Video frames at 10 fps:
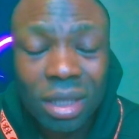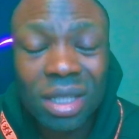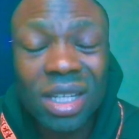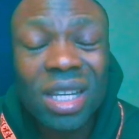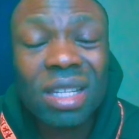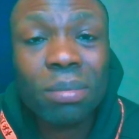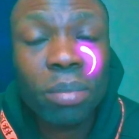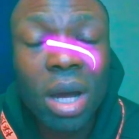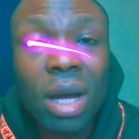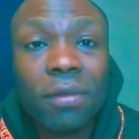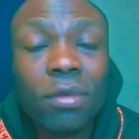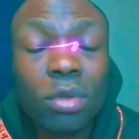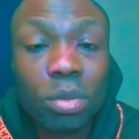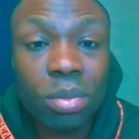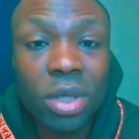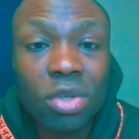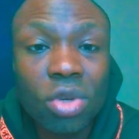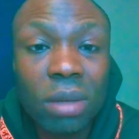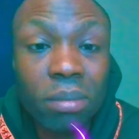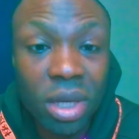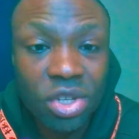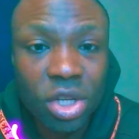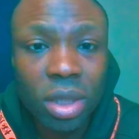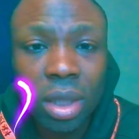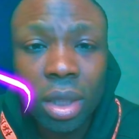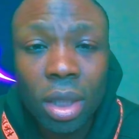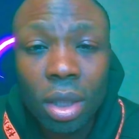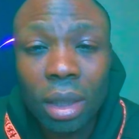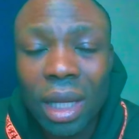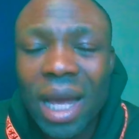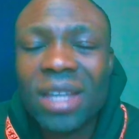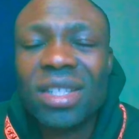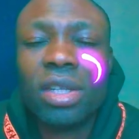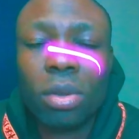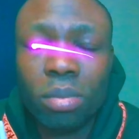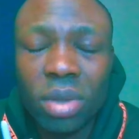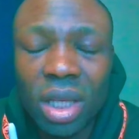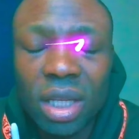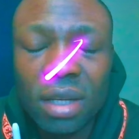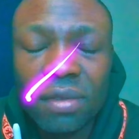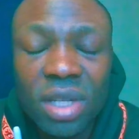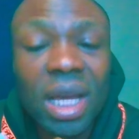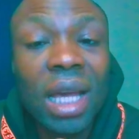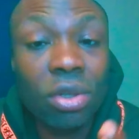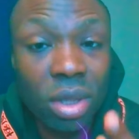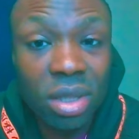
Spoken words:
this powerful spiritual magic lies in your beliefs and your